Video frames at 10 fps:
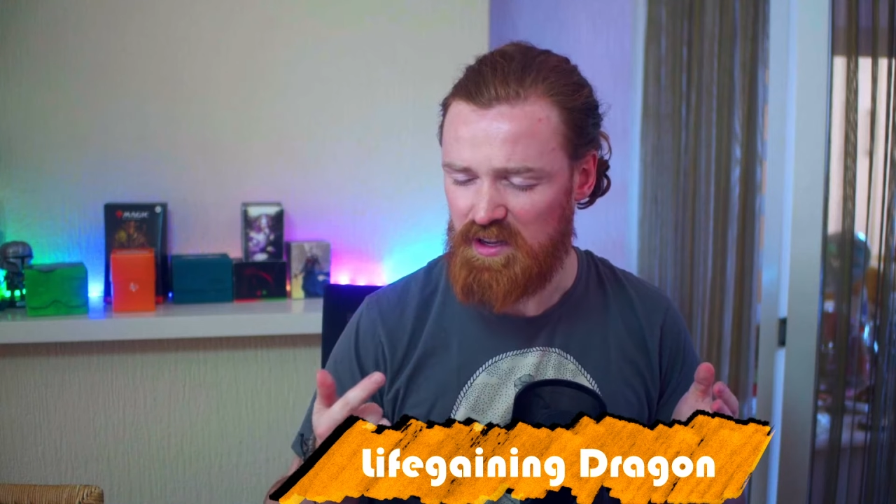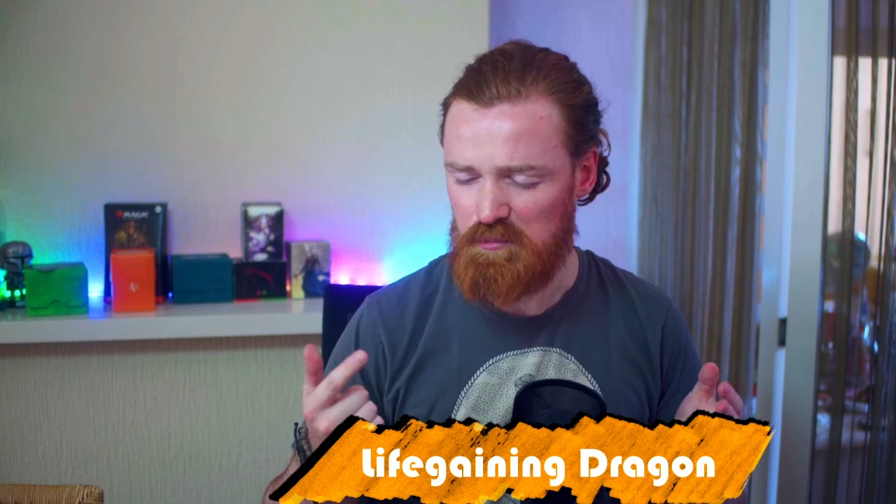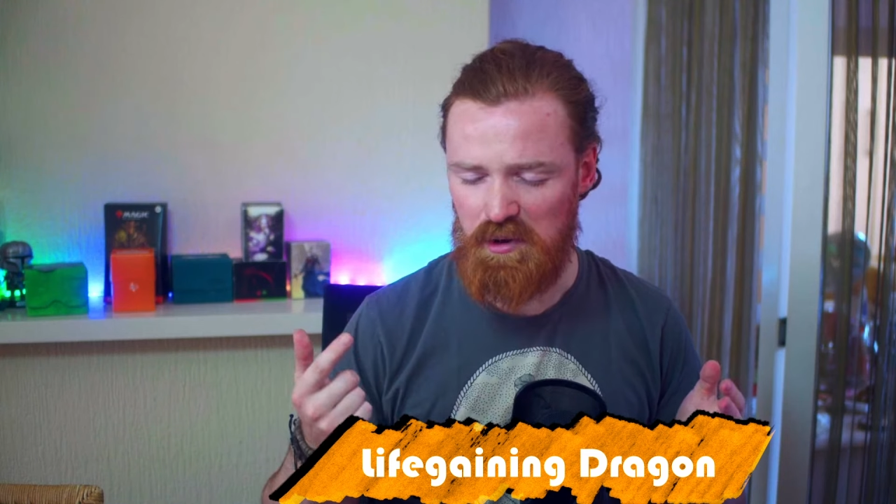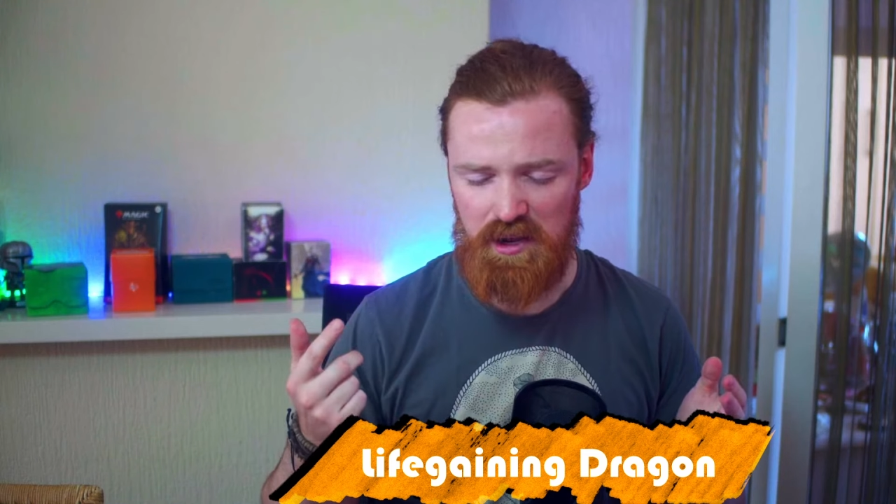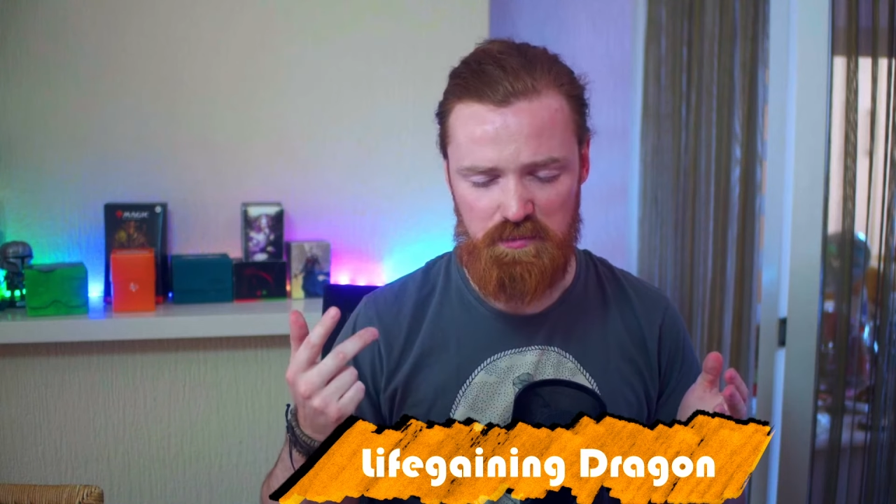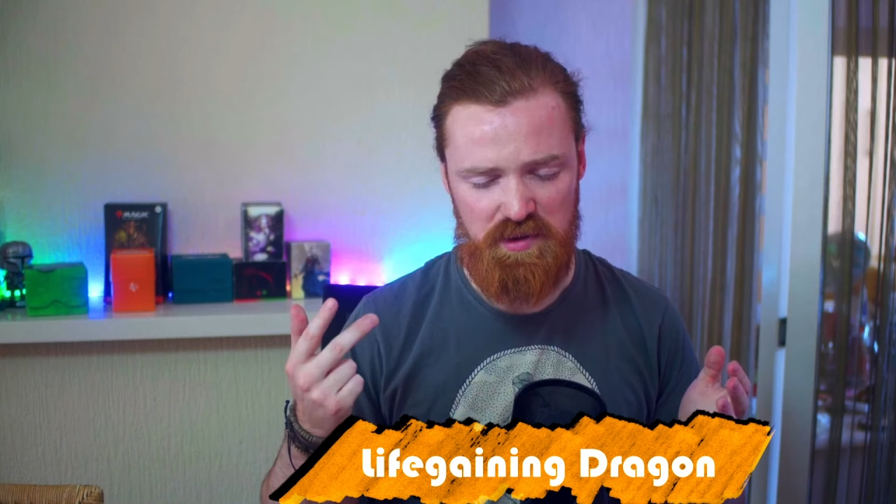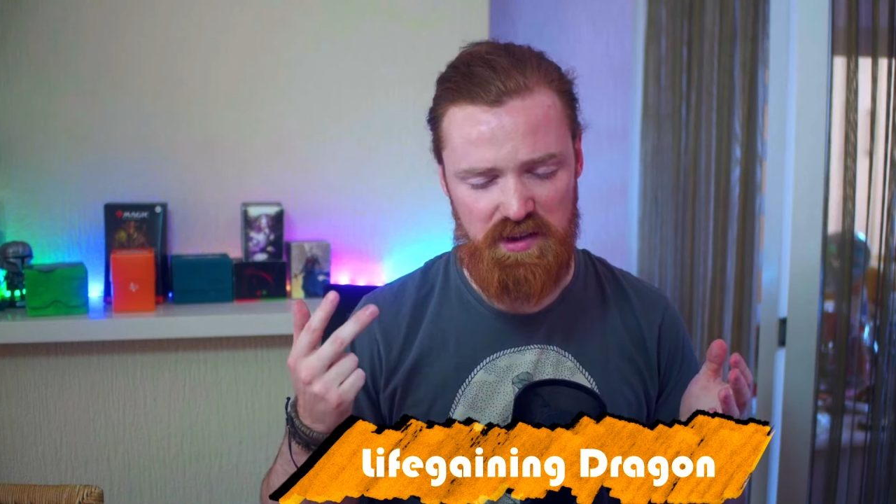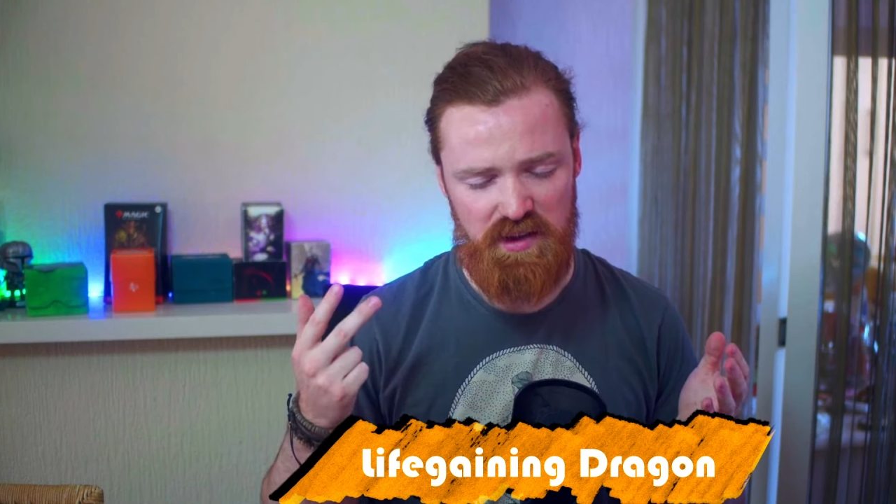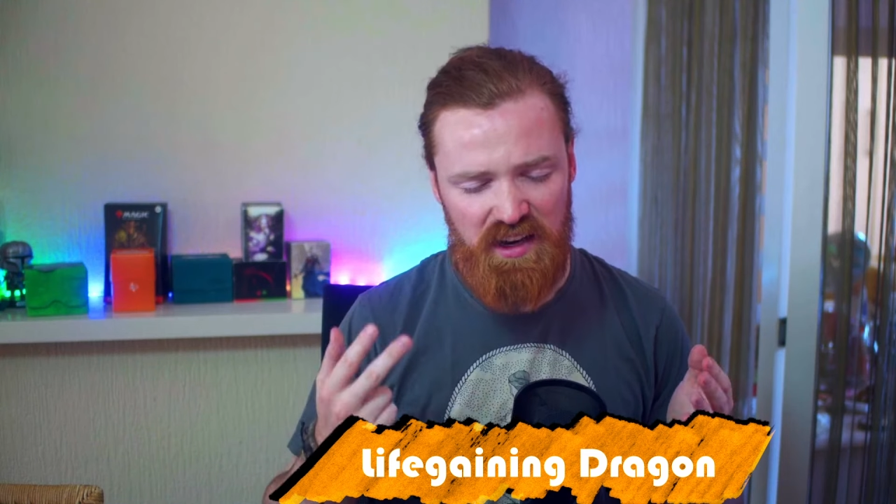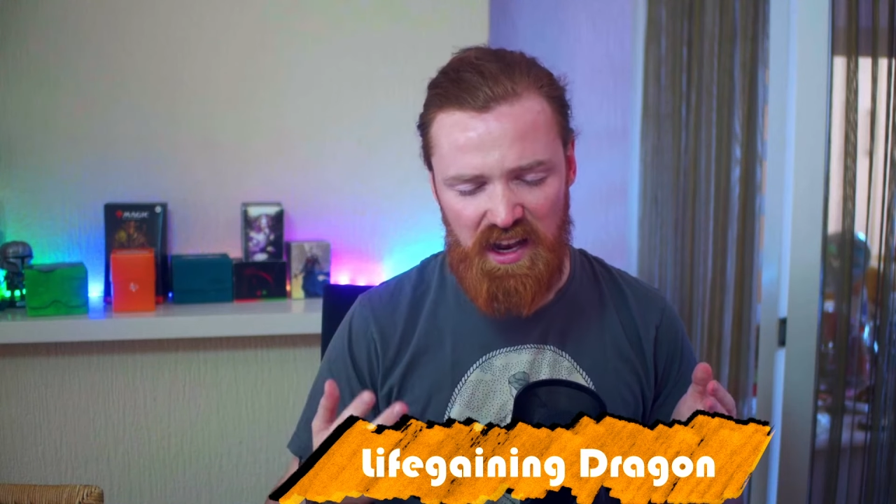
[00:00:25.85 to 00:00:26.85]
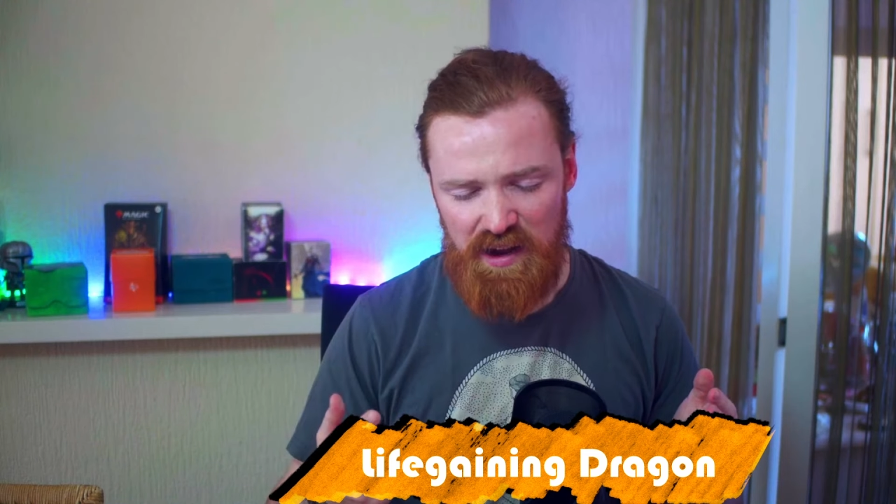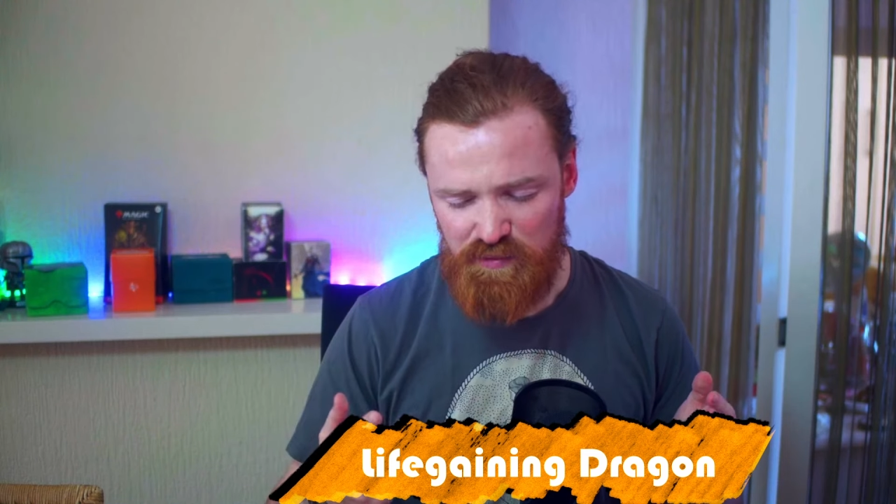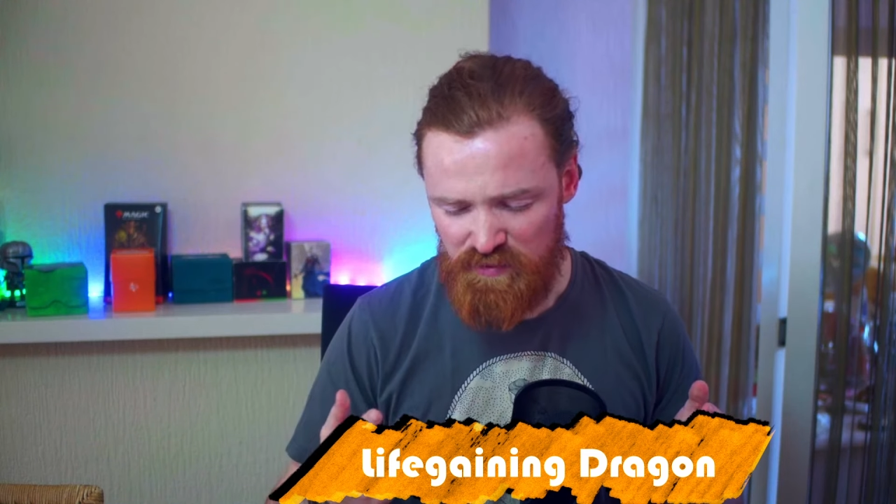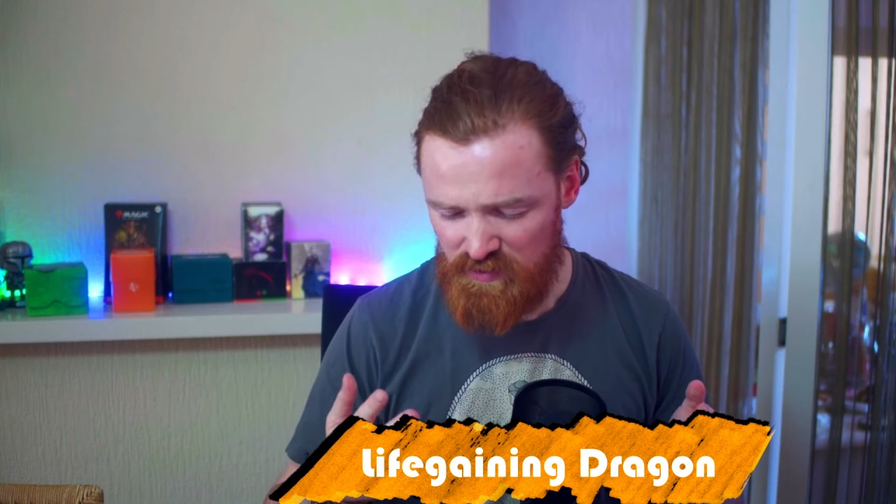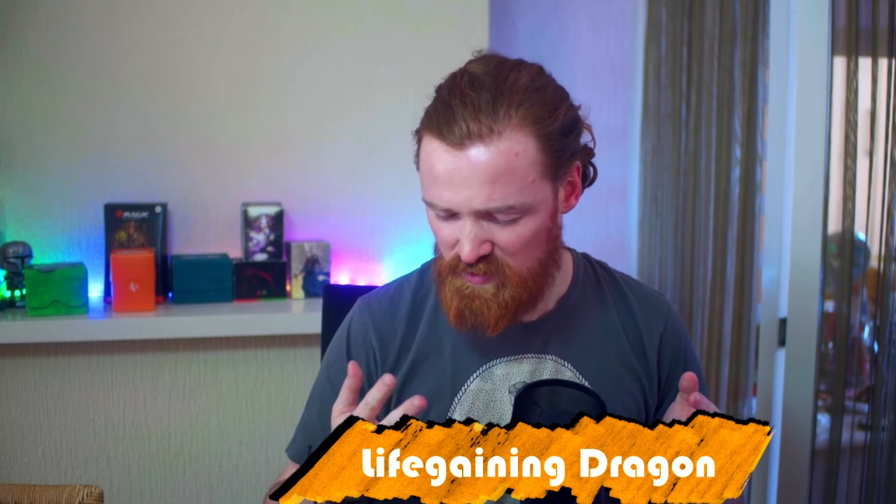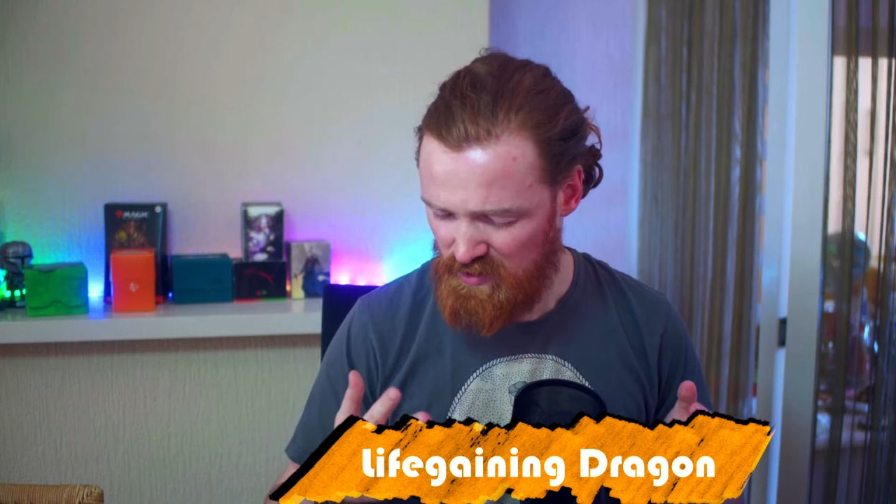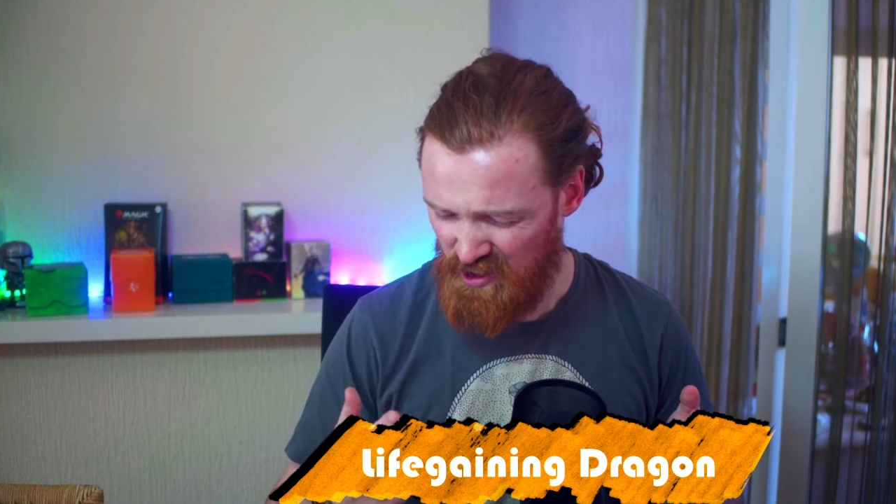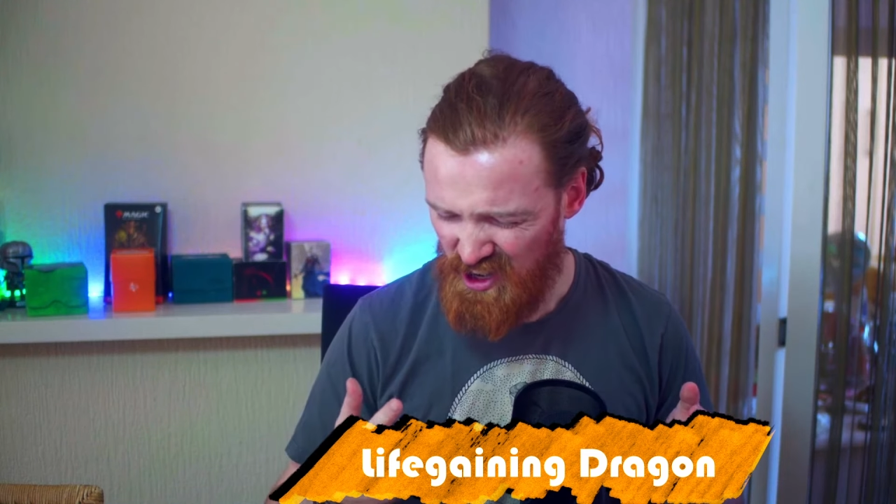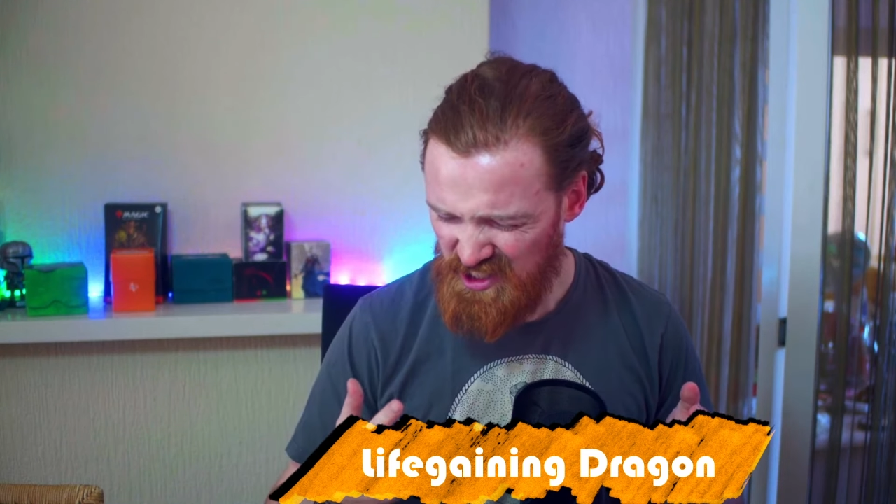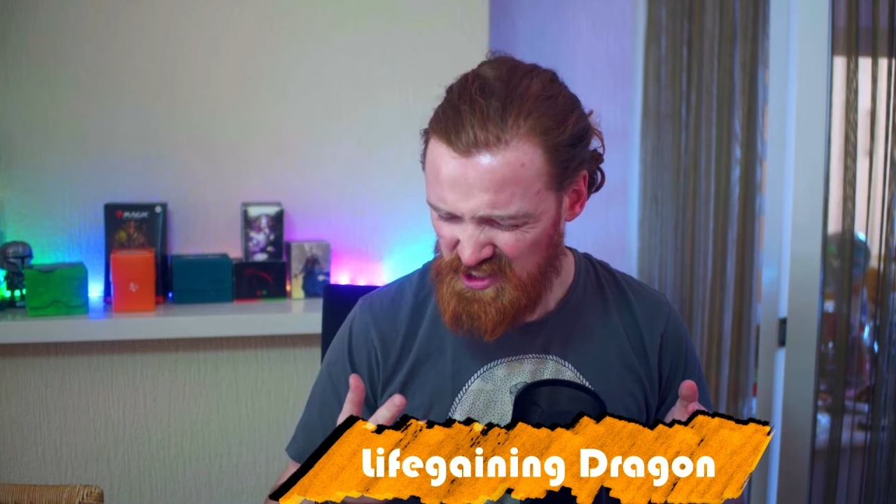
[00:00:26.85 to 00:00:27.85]
it might be life
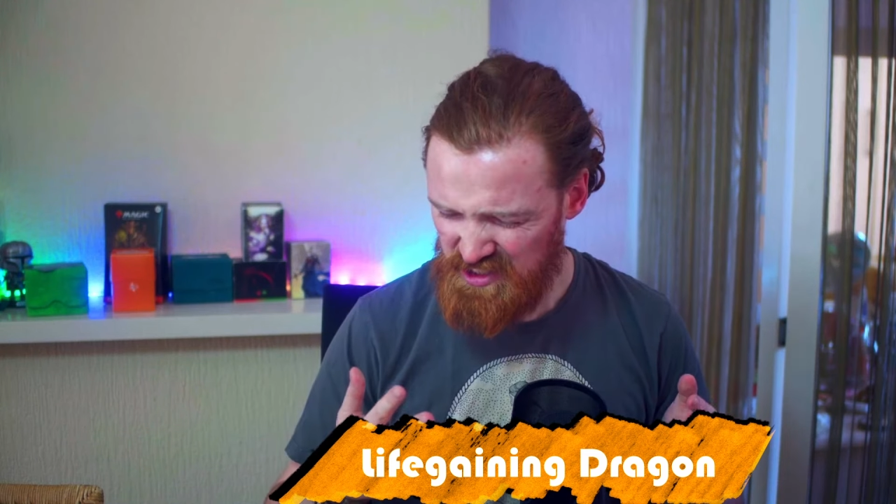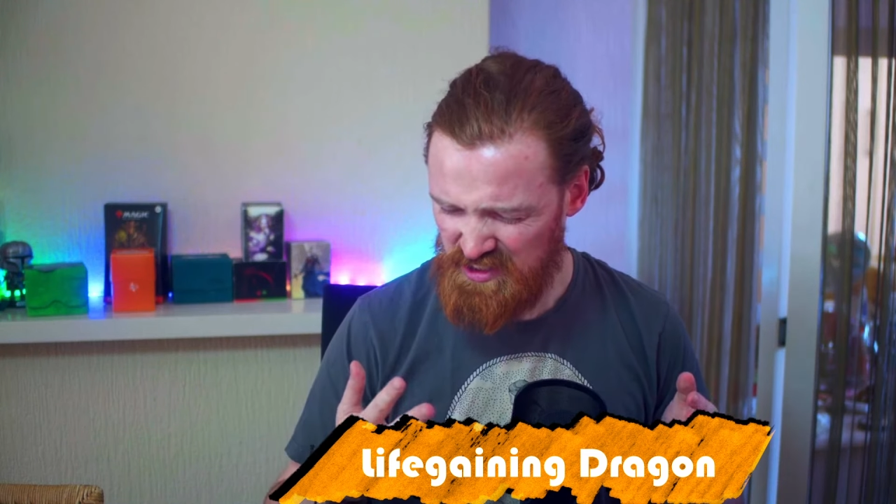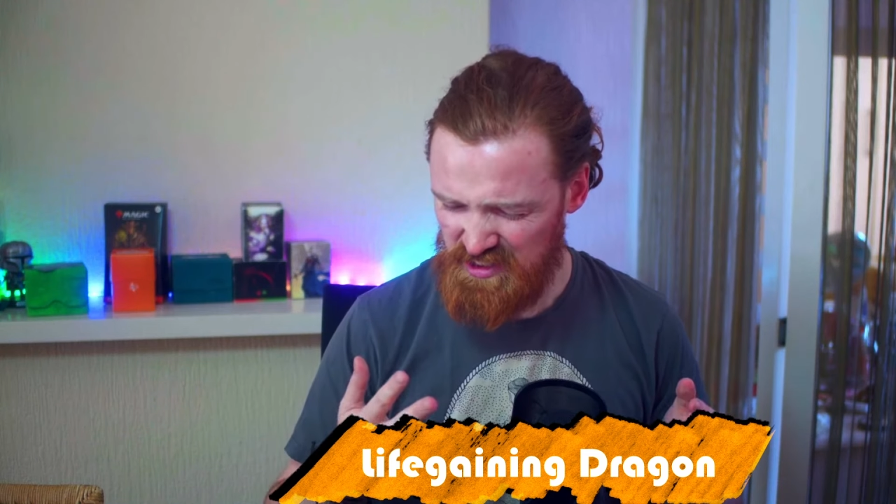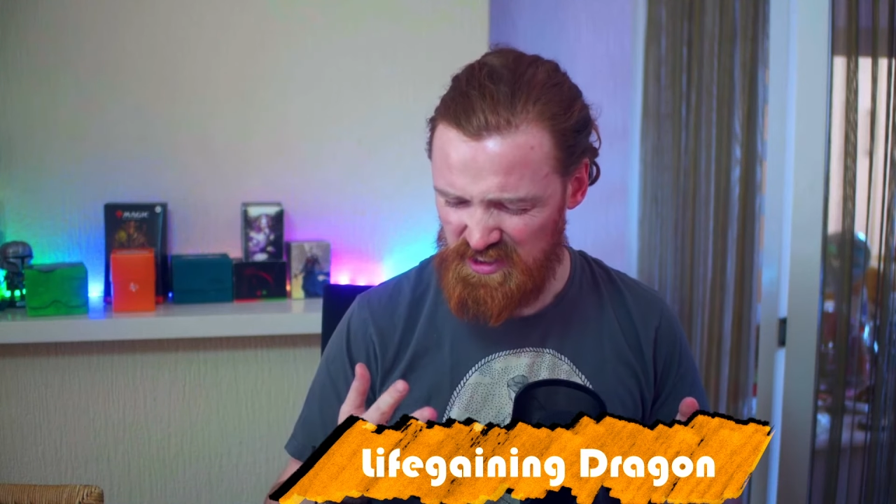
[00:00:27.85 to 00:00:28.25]
loss.